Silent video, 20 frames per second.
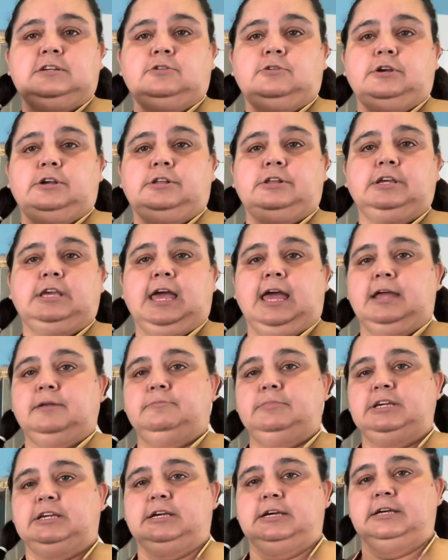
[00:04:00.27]
oil again
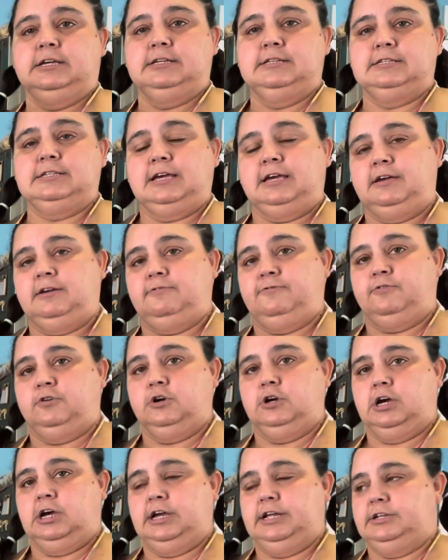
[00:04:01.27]
because I
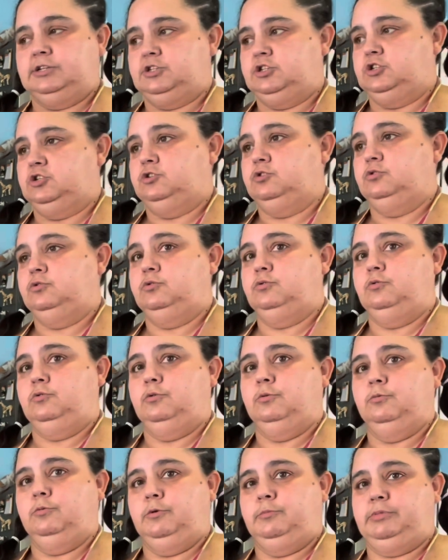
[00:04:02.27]
forgot
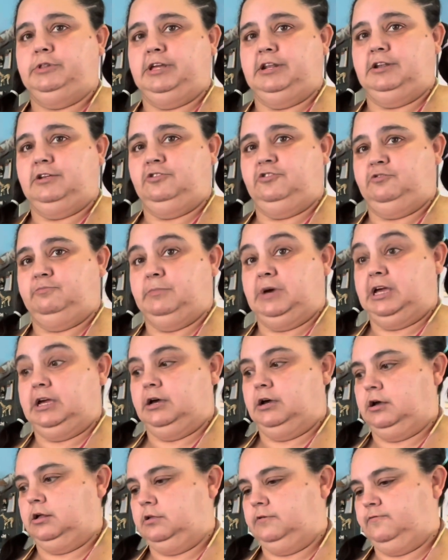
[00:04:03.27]
to replenish my
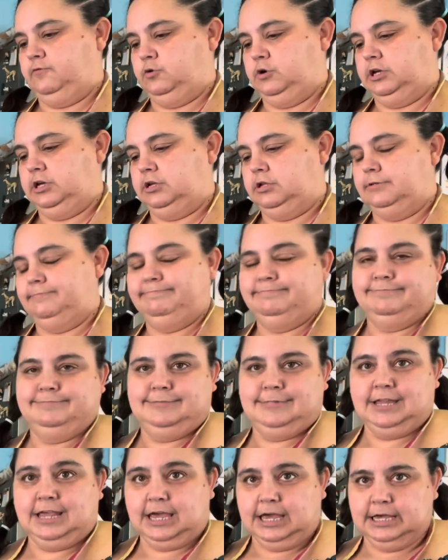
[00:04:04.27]
olive oil
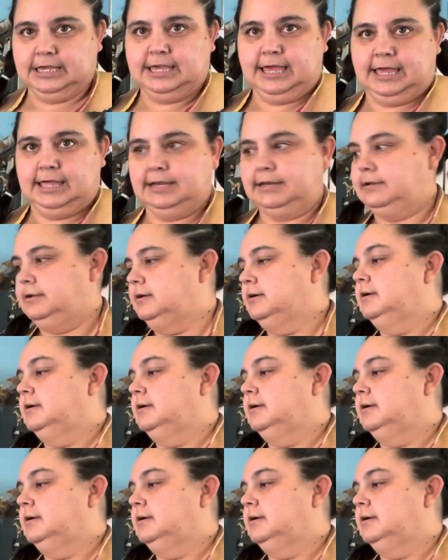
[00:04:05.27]
again.